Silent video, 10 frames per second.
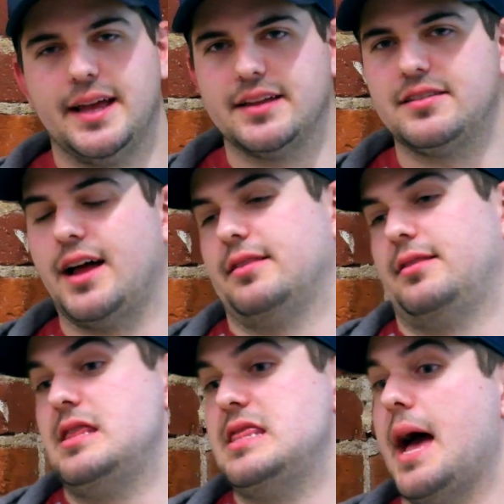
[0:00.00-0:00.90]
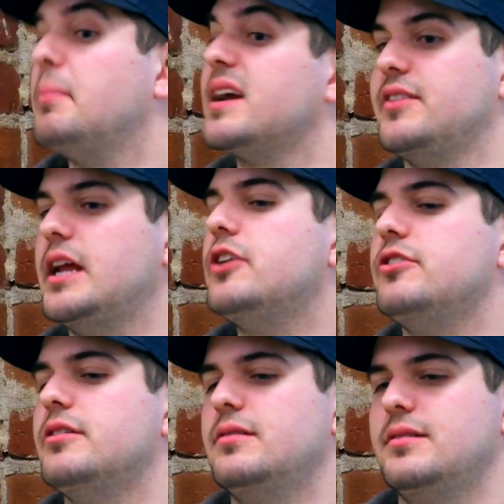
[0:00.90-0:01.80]
it's not that big of an
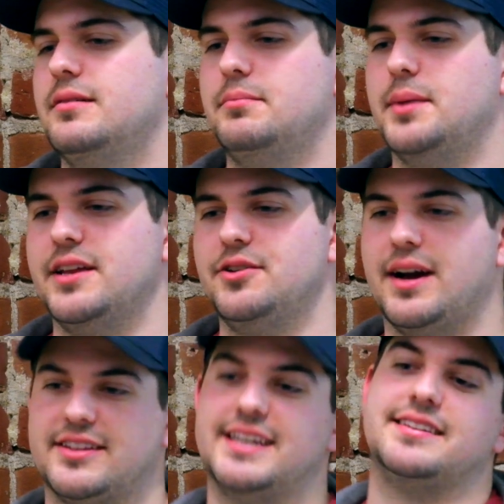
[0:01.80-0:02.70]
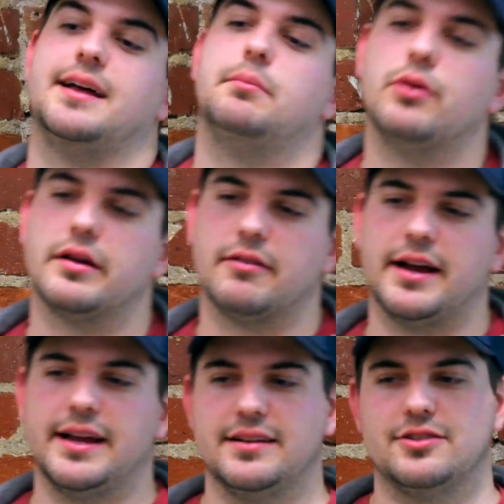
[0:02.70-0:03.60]
issue. But you have to get to that point,
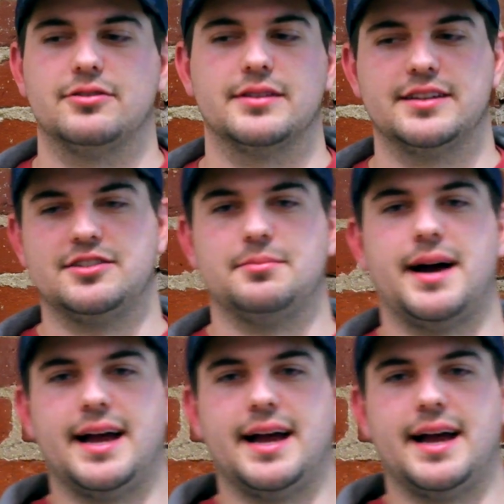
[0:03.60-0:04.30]
right? So this is